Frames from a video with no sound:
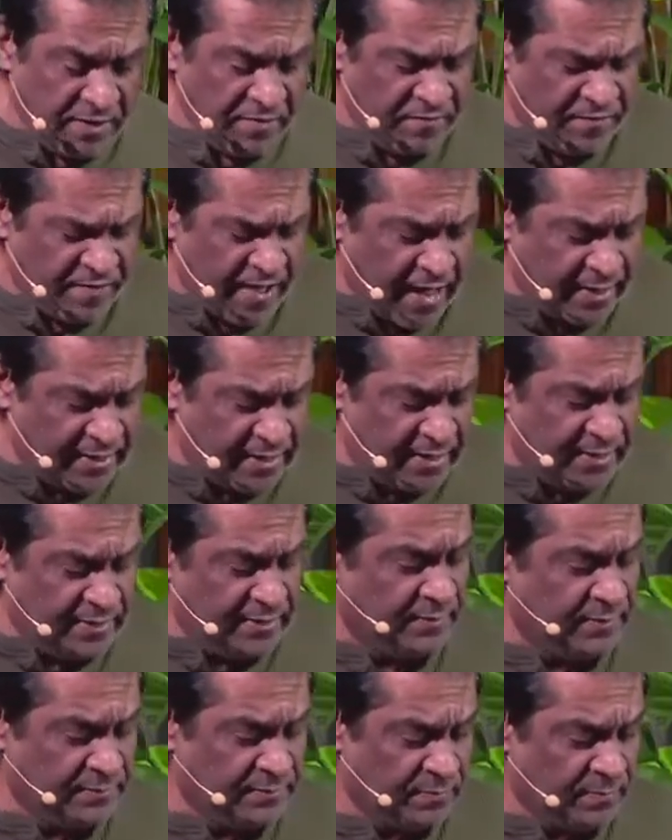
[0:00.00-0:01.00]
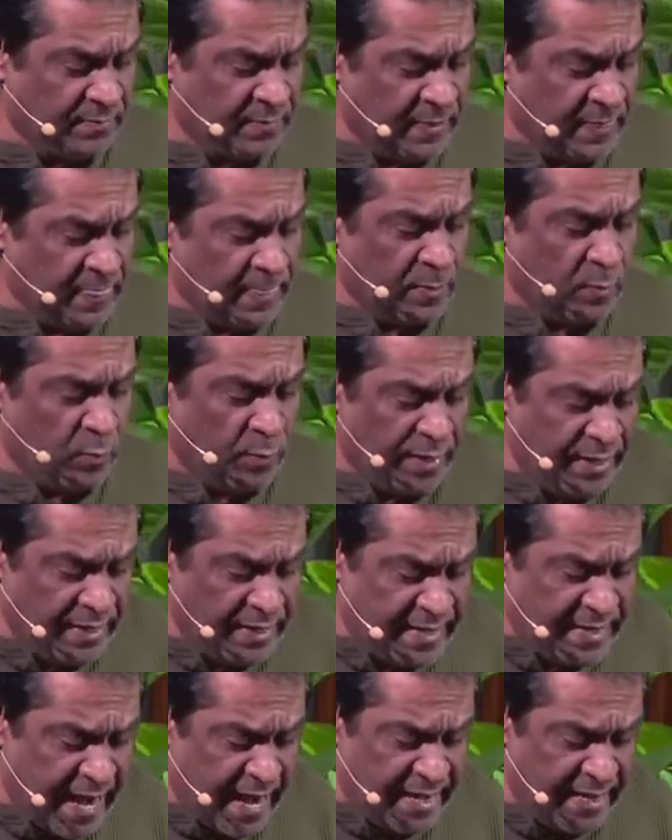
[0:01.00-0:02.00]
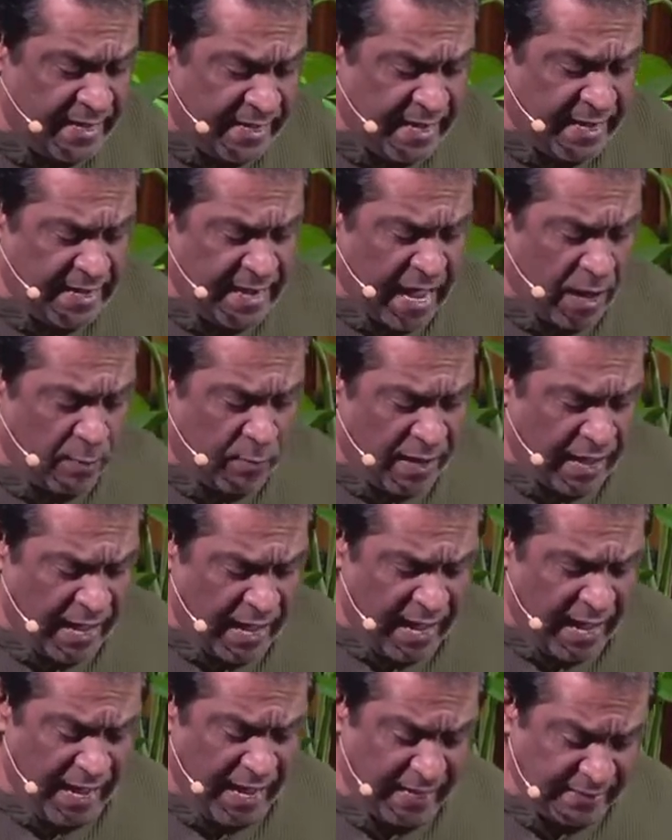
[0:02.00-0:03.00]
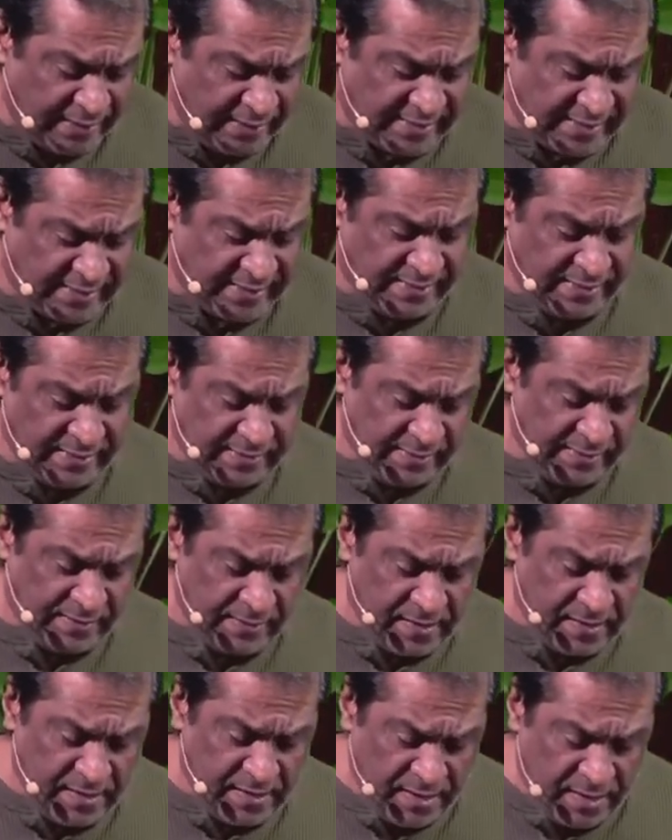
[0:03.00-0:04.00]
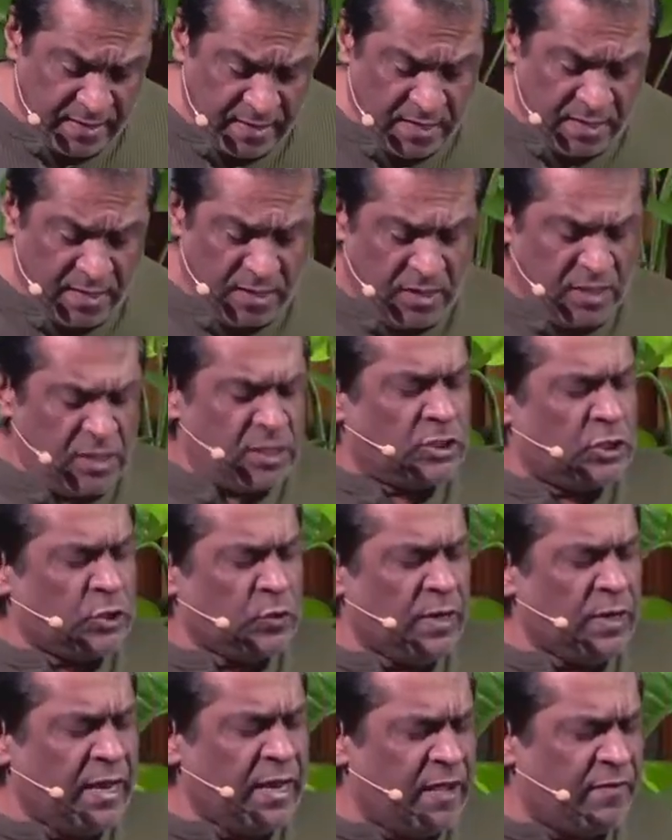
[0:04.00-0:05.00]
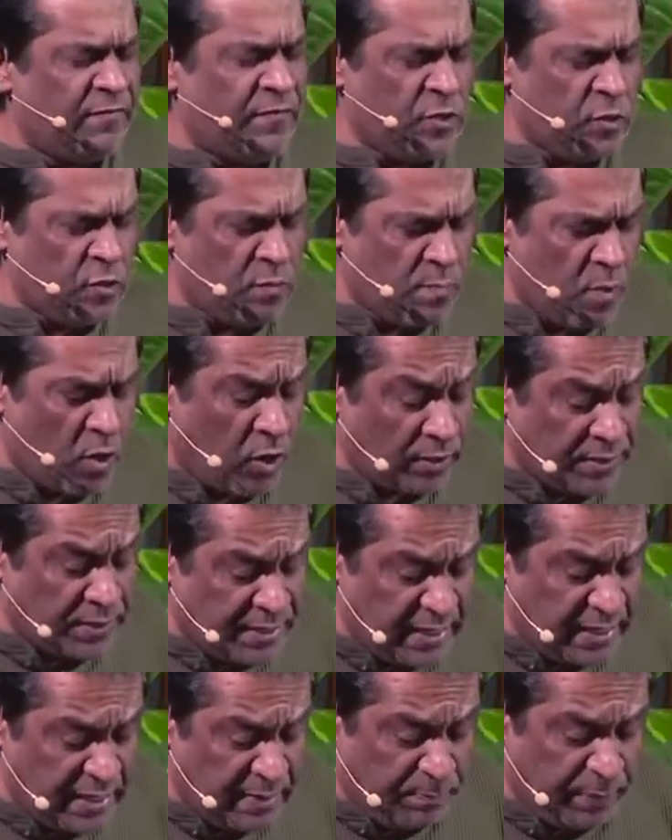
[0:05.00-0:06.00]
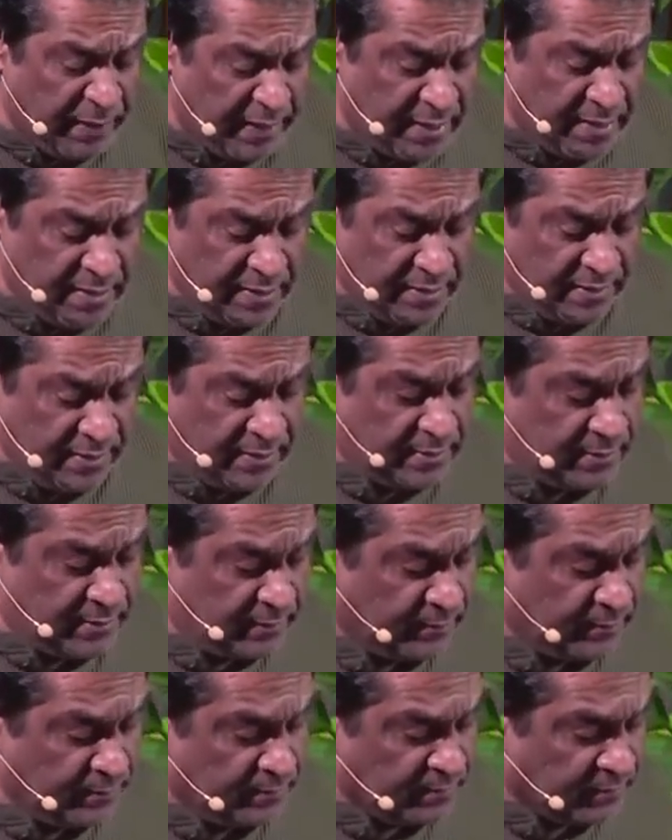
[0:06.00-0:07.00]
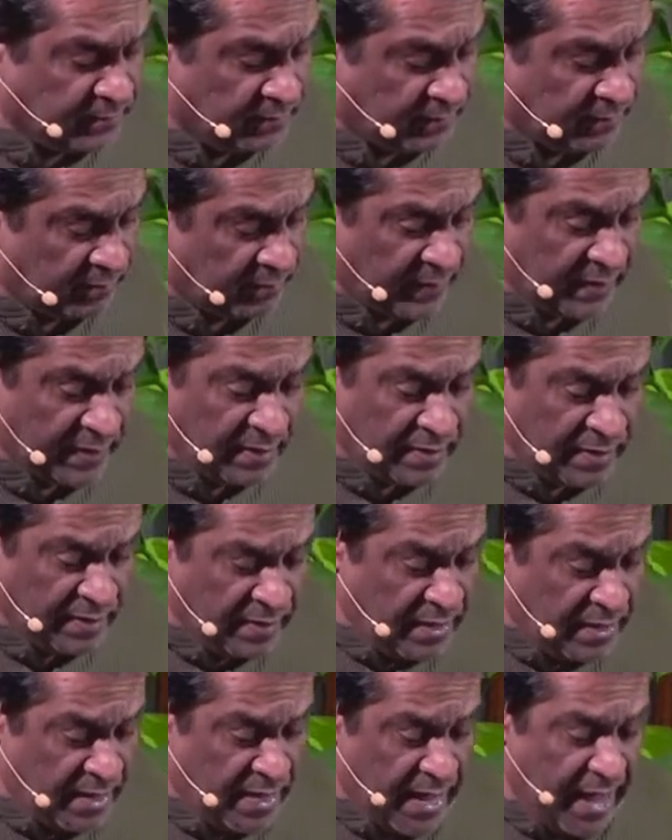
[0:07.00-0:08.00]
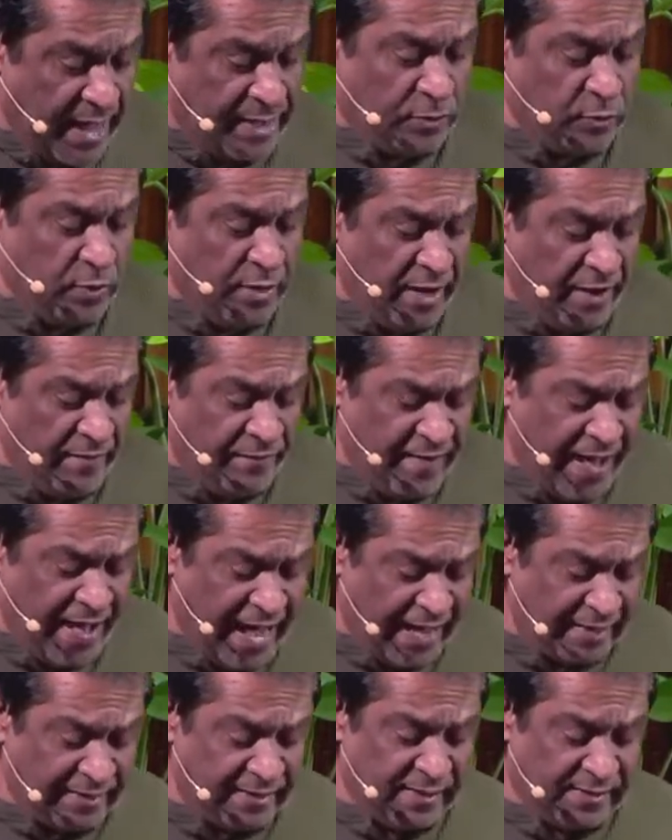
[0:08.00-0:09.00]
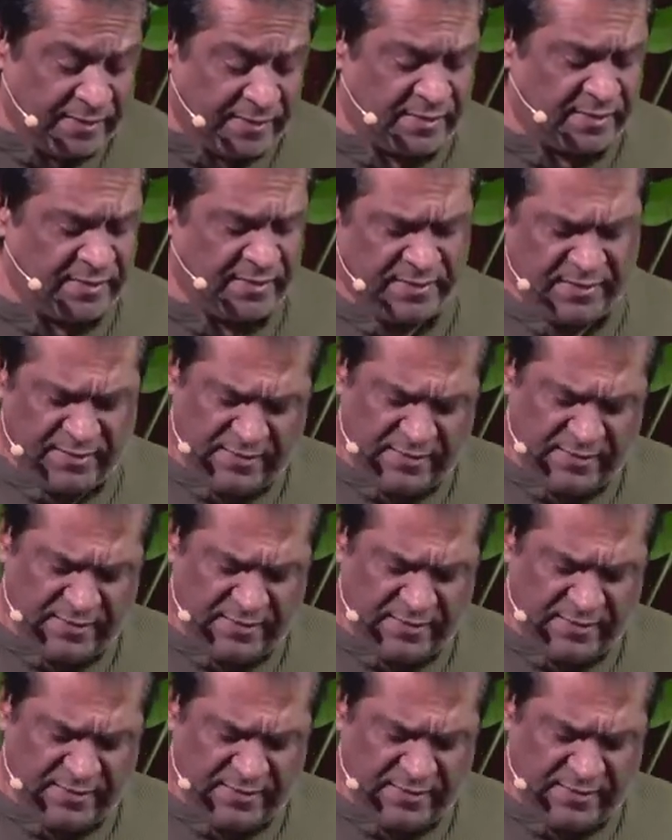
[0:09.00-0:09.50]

Father, we dedicate our hearts to love you more deeply and to love others